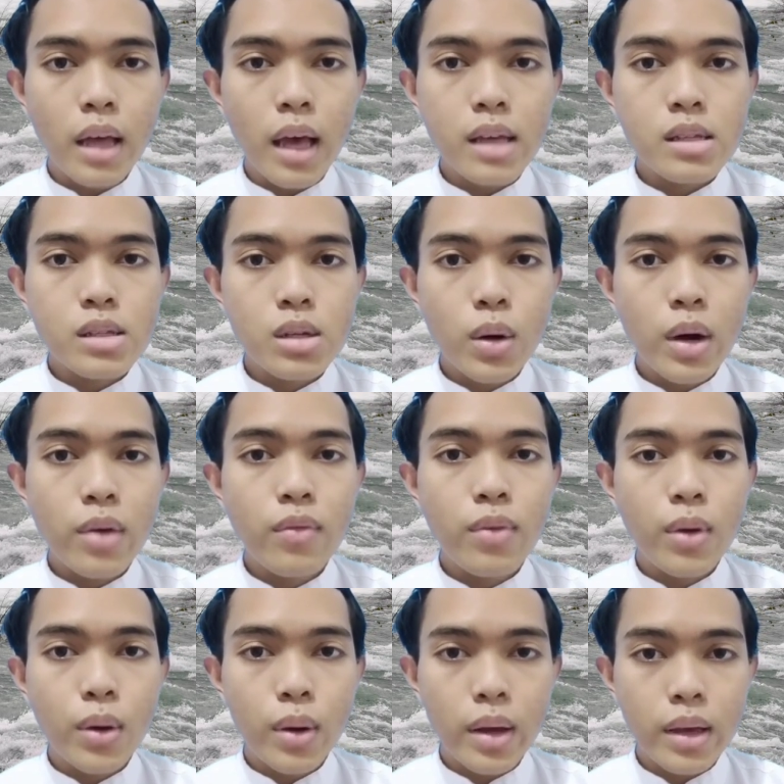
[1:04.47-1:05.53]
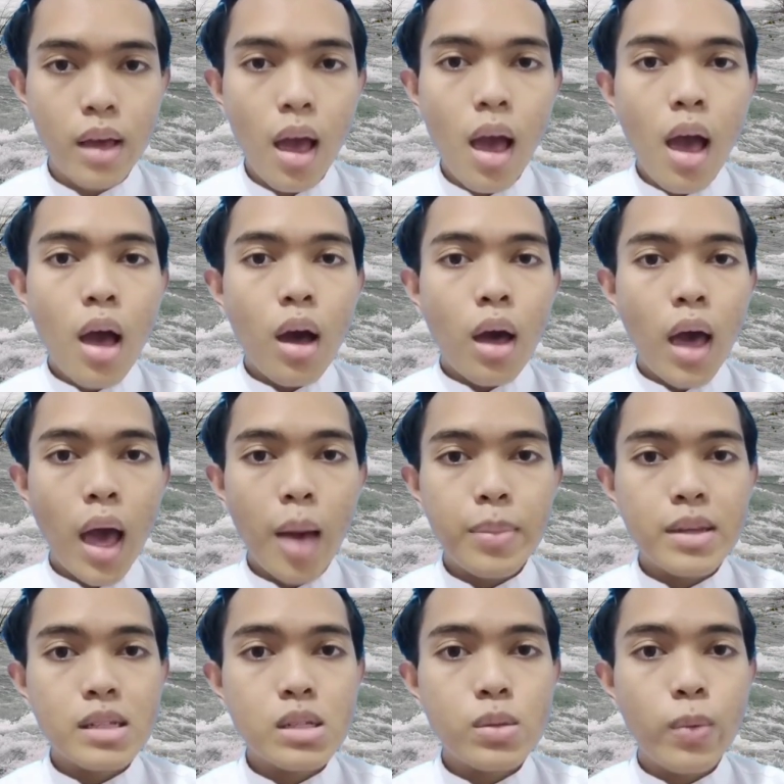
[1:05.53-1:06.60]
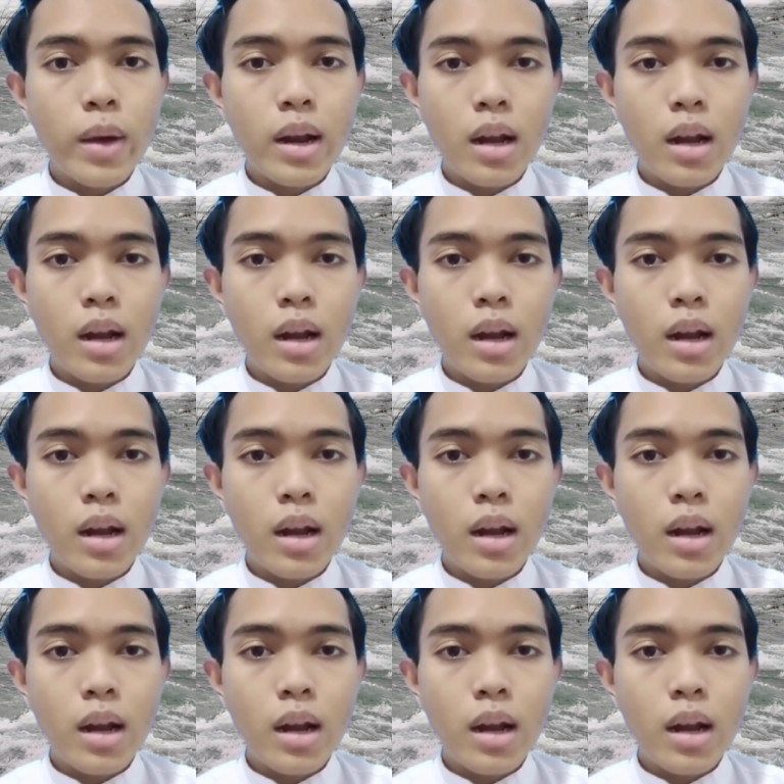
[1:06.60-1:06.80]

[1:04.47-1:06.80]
estuarine flooding, happens when